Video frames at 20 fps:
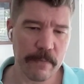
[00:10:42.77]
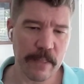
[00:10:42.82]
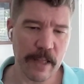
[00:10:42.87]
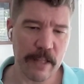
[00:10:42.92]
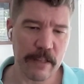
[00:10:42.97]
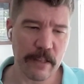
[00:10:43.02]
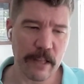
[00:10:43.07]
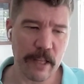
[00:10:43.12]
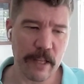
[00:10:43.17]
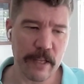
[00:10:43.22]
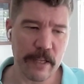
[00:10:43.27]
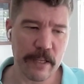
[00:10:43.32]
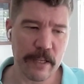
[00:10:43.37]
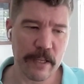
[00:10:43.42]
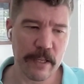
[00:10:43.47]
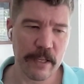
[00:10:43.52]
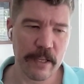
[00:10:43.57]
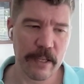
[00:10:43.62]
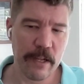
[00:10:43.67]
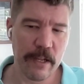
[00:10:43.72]
like
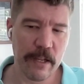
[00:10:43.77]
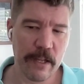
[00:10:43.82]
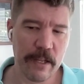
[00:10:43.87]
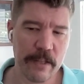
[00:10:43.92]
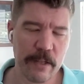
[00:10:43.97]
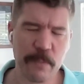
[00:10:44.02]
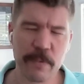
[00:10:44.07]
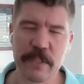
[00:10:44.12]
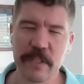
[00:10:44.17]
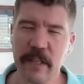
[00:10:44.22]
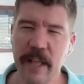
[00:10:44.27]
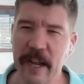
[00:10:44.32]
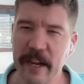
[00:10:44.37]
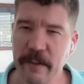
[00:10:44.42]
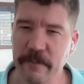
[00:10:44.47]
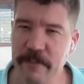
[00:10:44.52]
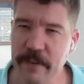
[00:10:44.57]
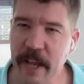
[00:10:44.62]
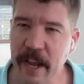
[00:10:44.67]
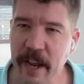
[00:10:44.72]
there was a lack
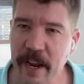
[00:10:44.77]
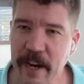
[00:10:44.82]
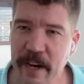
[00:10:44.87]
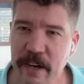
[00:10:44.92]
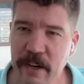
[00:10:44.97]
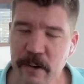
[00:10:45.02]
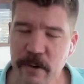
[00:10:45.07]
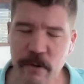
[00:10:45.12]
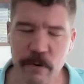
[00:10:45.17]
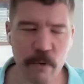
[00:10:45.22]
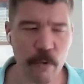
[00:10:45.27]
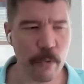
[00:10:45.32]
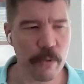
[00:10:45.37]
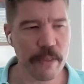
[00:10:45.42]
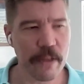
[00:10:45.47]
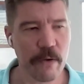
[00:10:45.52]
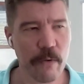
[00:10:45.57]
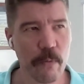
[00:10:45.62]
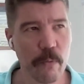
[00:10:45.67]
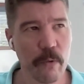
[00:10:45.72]
of care, or
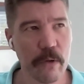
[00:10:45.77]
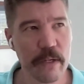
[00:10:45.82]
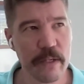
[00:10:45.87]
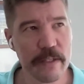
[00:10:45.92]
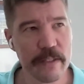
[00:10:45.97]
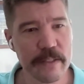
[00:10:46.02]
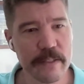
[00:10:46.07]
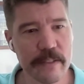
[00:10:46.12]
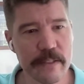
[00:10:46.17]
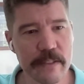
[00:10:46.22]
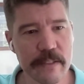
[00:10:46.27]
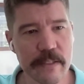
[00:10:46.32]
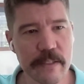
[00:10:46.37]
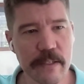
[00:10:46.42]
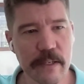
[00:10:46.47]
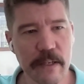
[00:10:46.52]
there was